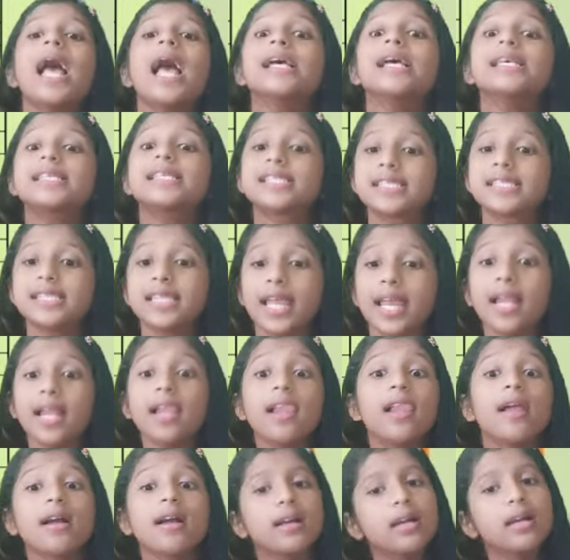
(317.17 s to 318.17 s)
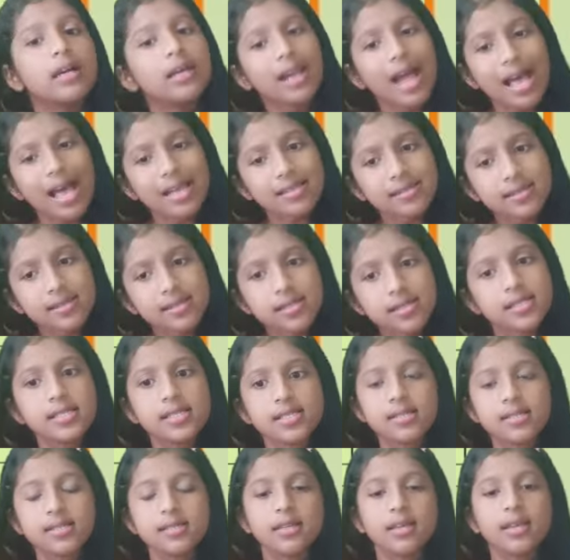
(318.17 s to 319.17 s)
Snail, grass it
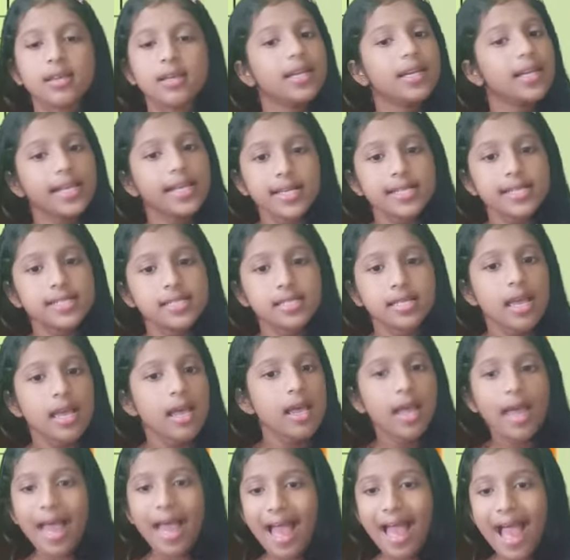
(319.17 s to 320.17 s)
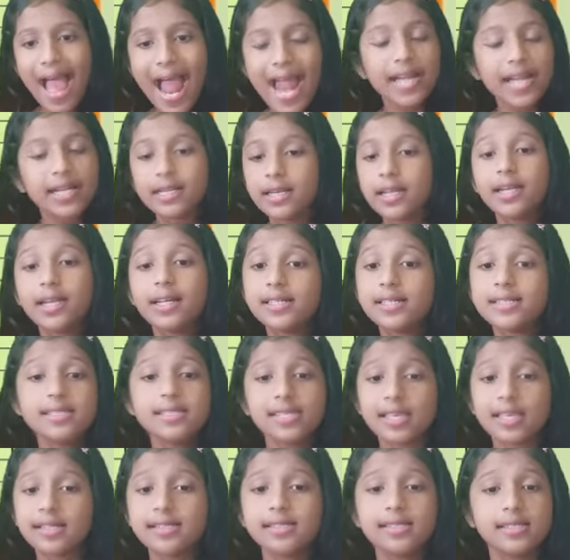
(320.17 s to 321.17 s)
is, eats, and
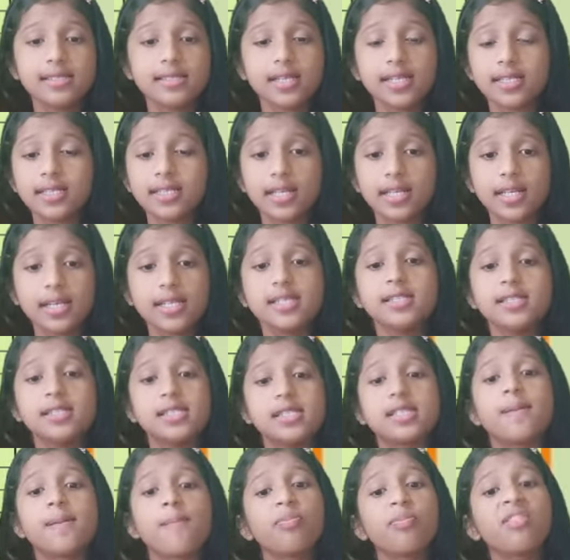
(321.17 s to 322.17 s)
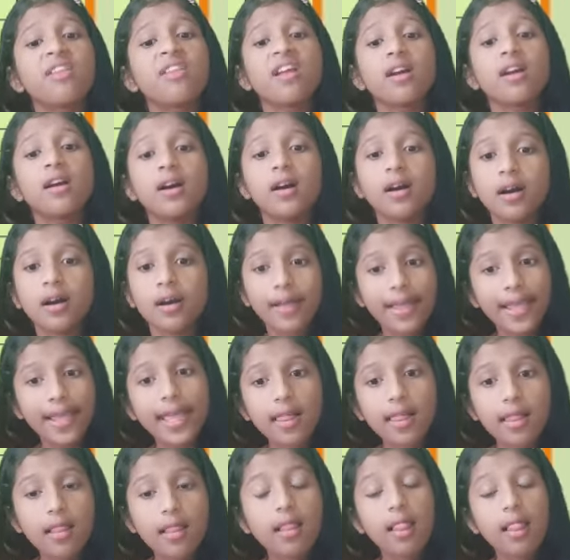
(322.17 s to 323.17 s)
insect it eats
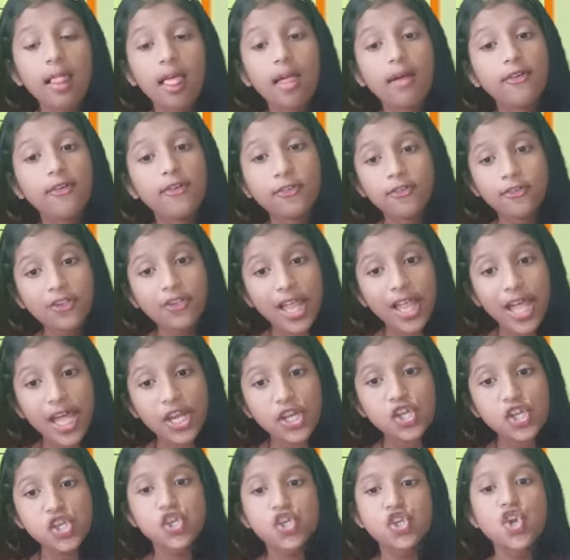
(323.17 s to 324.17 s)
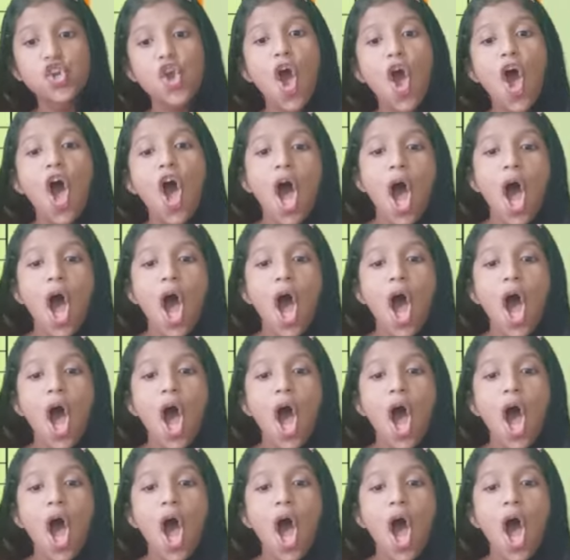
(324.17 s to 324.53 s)
eagle flesh,